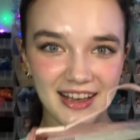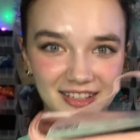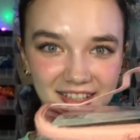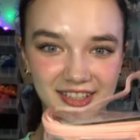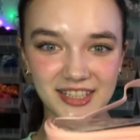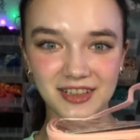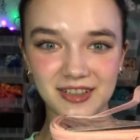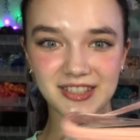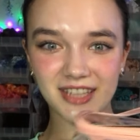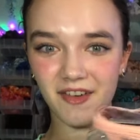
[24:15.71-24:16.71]
So this
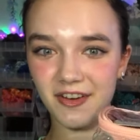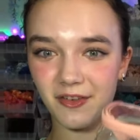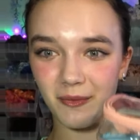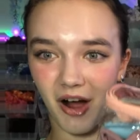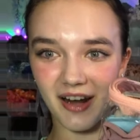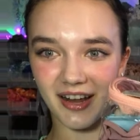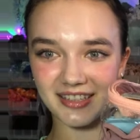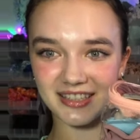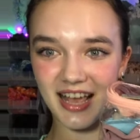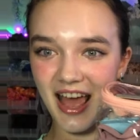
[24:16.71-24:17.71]
includes 7 different
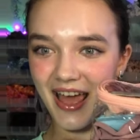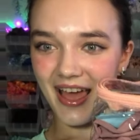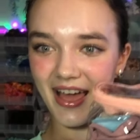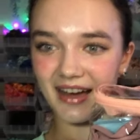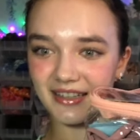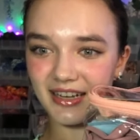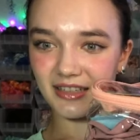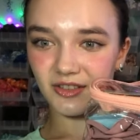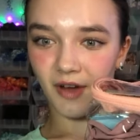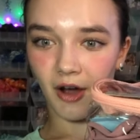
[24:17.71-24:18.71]
products, and
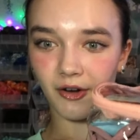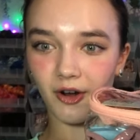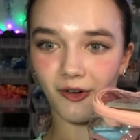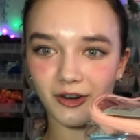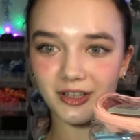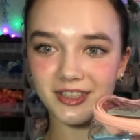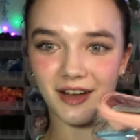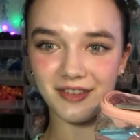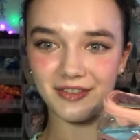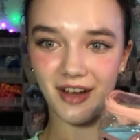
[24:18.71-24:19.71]
it's valued at over
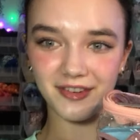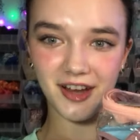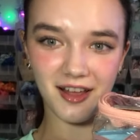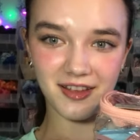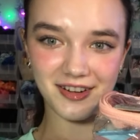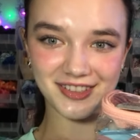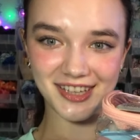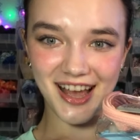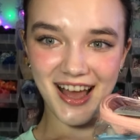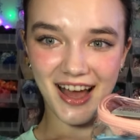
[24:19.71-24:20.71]
$75.
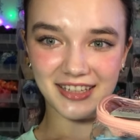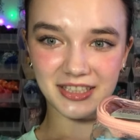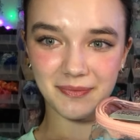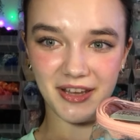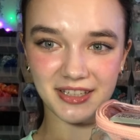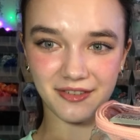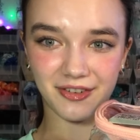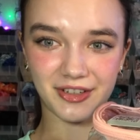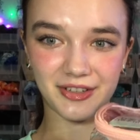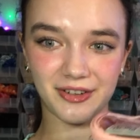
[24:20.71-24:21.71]
I just pinned it for
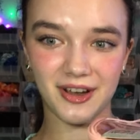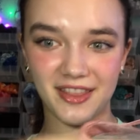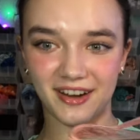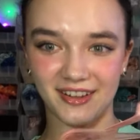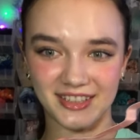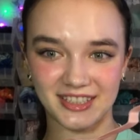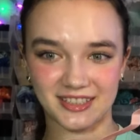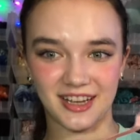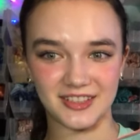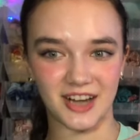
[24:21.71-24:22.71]
you there on the
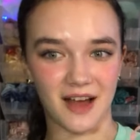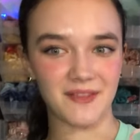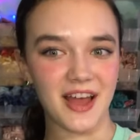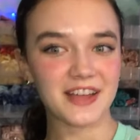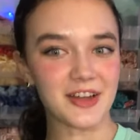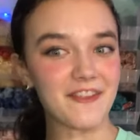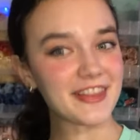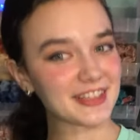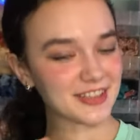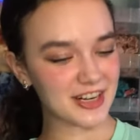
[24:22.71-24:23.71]
TikTok shop. I make
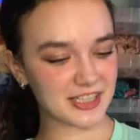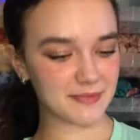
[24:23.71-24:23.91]
the scrunchies.